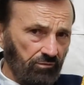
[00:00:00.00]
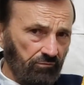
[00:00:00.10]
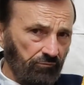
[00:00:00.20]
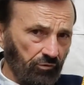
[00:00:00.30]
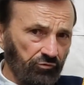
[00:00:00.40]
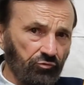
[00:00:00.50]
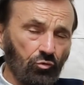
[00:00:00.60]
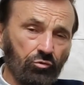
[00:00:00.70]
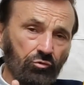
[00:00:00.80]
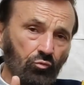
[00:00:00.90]
First
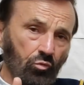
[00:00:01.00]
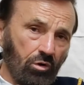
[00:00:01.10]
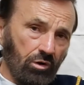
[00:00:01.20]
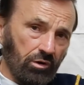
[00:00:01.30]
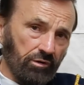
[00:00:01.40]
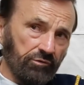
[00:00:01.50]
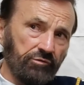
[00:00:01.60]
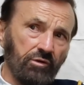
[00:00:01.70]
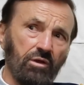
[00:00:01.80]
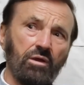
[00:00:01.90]
order was
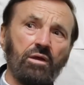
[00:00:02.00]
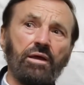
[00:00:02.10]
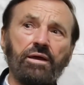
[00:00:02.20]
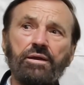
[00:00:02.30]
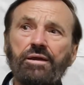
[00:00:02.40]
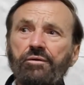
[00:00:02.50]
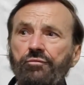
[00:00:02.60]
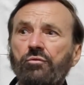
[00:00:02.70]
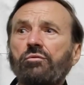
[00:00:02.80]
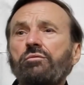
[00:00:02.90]
an
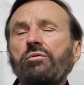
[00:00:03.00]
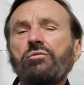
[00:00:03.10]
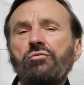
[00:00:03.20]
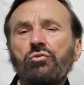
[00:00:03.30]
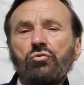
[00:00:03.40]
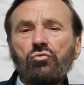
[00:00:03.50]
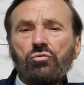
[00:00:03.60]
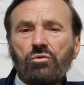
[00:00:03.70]
effort to